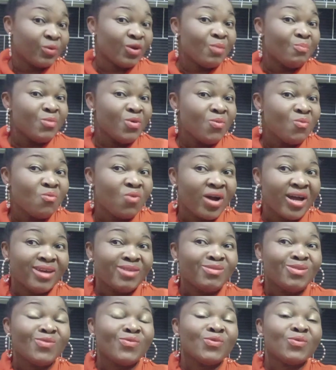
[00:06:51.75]
But
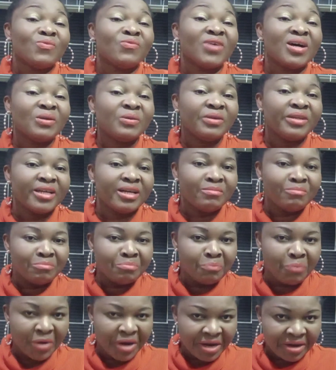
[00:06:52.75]
meanwhile, if you value
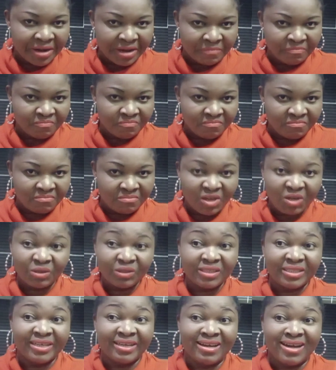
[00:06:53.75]
them, bring them,
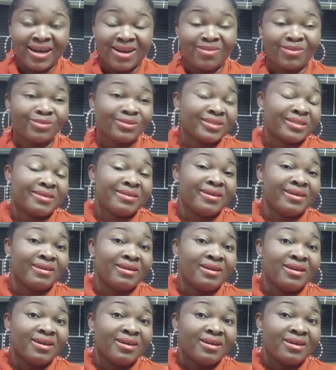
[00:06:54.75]
because they are not here.